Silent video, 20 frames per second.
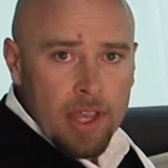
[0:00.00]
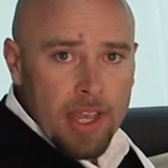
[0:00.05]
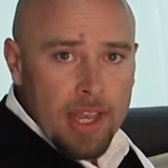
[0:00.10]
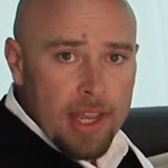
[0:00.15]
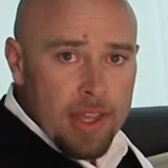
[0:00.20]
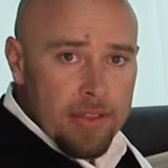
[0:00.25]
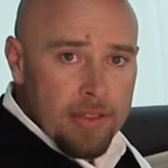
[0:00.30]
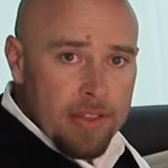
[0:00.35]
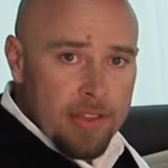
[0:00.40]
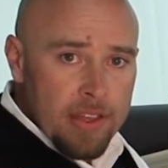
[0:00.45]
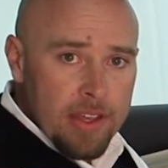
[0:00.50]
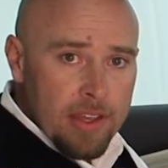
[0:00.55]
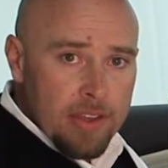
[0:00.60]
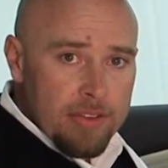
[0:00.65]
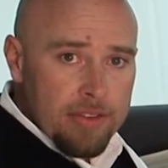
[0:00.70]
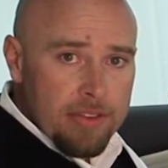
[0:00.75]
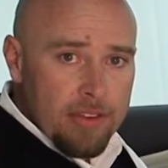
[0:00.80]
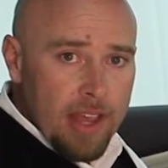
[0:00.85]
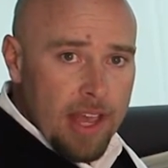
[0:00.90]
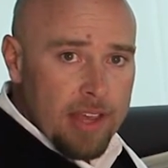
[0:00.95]
In
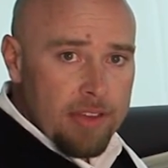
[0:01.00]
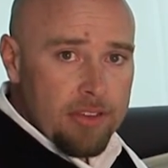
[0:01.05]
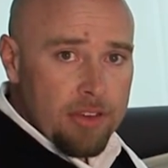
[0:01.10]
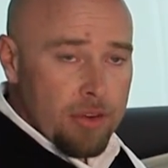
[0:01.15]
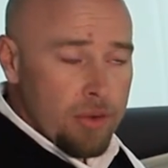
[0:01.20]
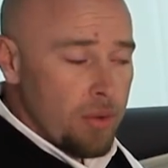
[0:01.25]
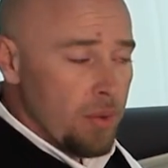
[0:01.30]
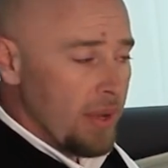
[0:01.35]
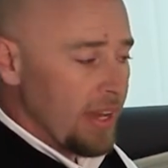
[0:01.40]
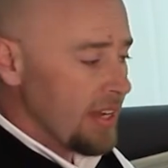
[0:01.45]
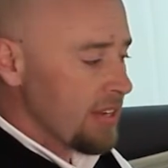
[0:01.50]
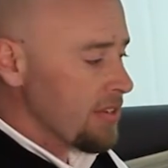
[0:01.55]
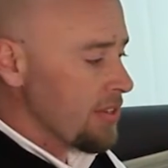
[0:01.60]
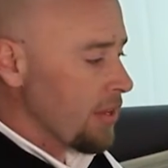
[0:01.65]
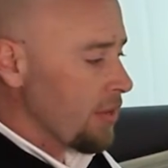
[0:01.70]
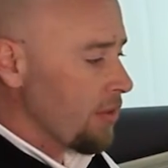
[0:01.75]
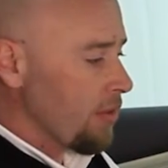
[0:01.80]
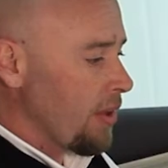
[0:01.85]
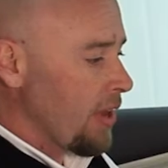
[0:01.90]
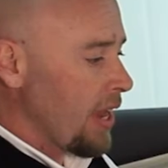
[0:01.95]
this, as you
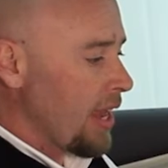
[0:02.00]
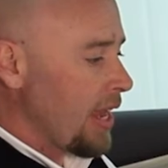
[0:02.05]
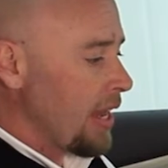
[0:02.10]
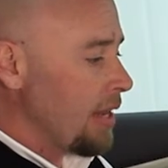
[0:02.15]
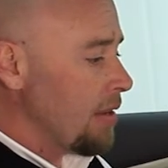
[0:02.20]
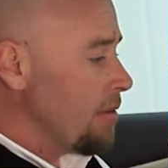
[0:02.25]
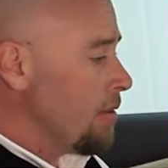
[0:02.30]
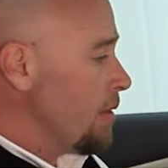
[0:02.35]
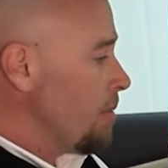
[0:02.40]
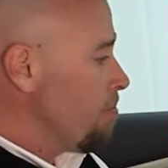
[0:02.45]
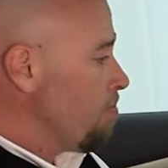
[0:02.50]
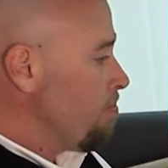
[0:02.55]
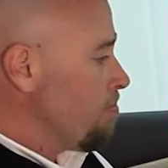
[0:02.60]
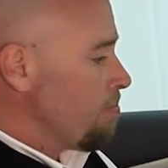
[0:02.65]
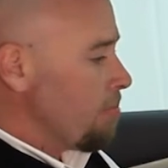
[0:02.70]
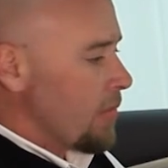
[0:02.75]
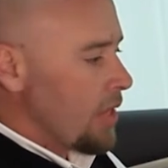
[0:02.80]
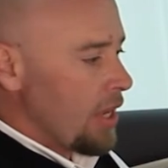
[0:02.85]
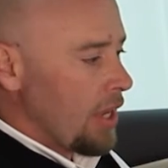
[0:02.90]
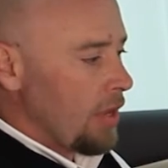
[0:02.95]
accelerate
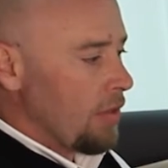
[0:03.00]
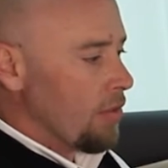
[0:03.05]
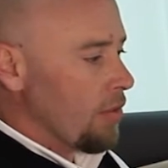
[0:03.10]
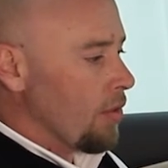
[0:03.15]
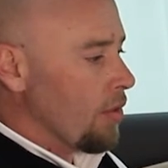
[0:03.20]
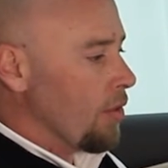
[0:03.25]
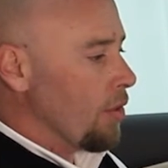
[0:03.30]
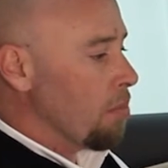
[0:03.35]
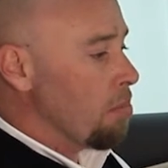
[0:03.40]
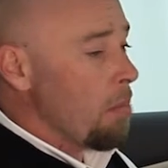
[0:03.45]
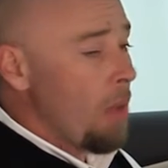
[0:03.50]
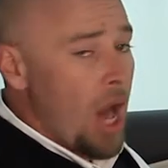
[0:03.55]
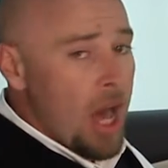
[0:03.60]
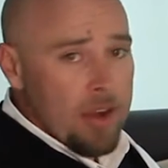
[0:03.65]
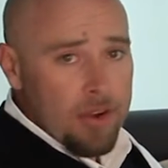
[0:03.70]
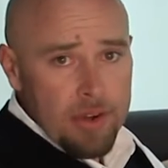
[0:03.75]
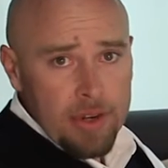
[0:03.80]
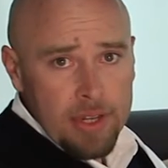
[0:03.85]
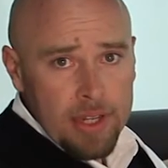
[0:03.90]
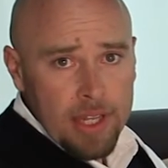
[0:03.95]
either
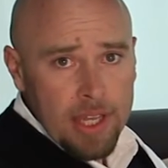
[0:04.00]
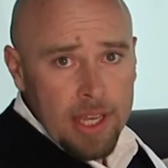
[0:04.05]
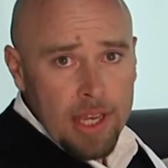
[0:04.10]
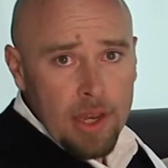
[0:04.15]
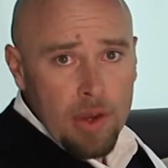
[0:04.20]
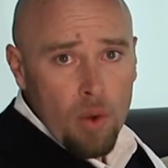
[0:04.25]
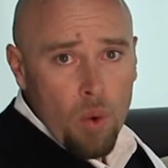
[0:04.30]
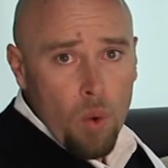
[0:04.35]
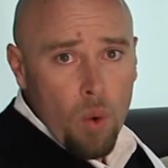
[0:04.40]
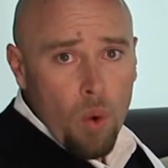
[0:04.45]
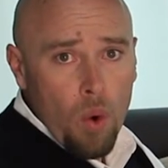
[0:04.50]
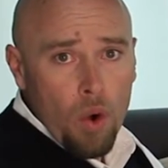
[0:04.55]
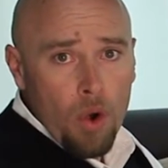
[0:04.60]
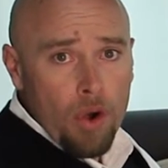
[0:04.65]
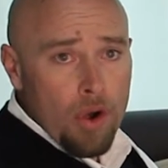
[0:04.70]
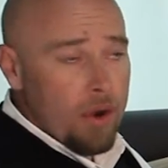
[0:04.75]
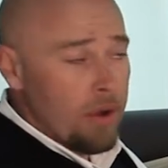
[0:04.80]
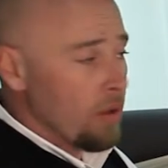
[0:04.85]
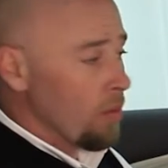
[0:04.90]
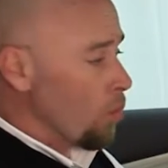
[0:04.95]
moderately
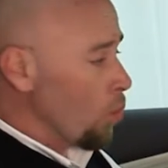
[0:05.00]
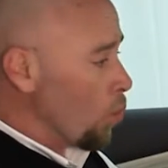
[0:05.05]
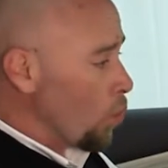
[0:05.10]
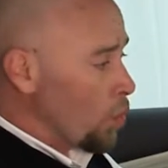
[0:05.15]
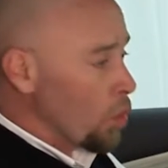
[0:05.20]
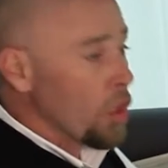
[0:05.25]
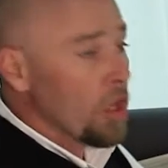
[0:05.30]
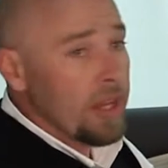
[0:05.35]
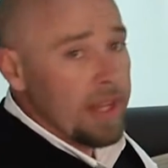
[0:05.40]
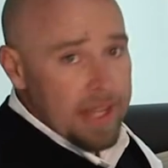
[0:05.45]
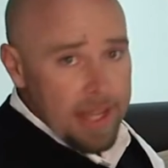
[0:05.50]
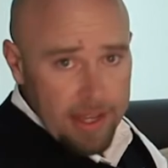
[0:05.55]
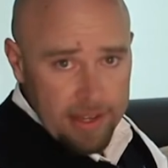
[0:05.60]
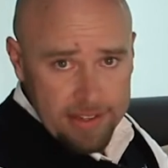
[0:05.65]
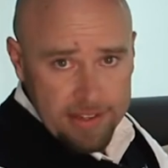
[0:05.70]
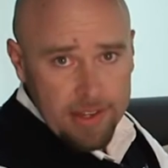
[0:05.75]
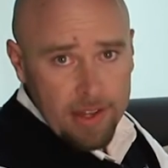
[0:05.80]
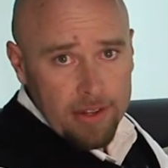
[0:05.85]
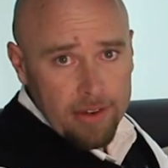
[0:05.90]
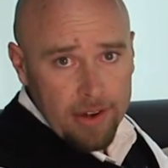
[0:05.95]
or really
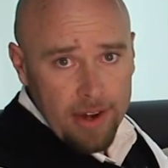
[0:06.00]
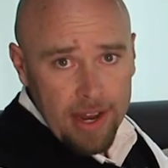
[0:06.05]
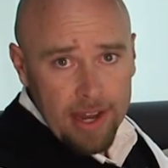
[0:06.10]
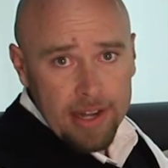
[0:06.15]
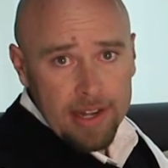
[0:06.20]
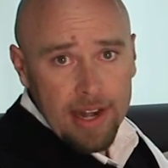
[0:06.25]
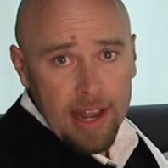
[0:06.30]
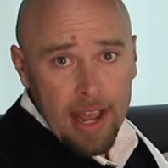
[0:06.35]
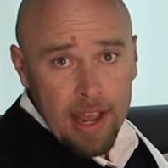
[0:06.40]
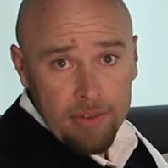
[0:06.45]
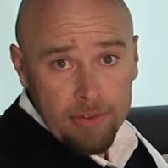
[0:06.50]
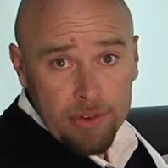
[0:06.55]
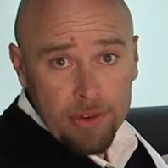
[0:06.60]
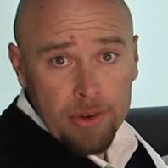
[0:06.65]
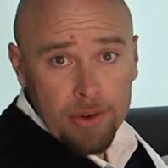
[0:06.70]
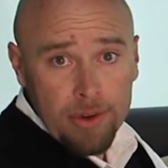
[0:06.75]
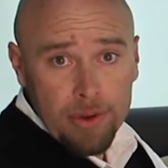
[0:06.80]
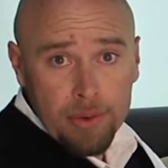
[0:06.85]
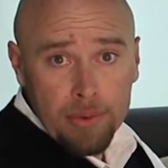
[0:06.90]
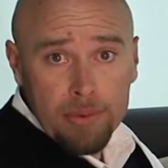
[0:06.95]
accelerate and have
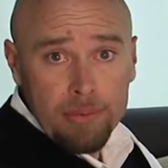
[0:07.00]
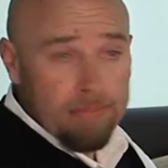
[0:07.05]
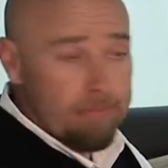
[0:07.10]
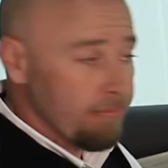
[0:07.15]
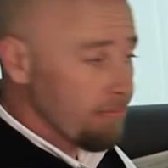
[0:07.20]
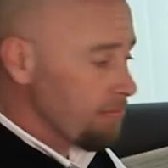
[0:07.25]
your